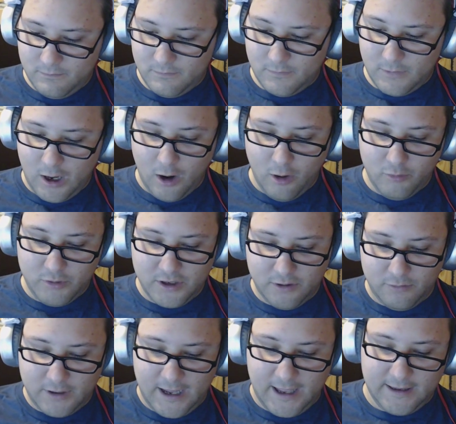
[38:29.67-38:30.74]
you know
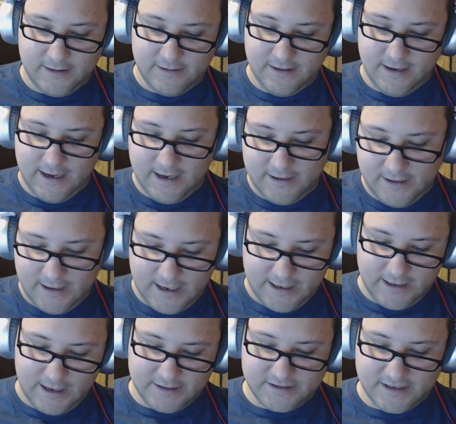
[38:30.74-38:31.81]
what I did?
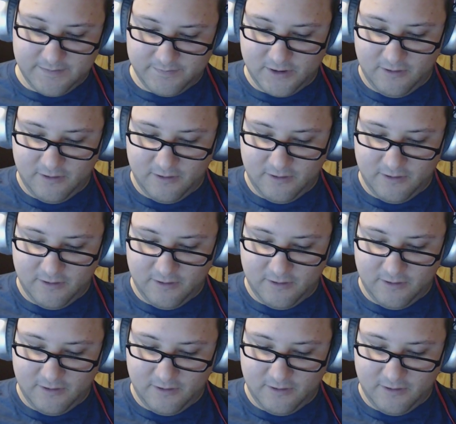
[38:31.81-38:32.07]
I skipped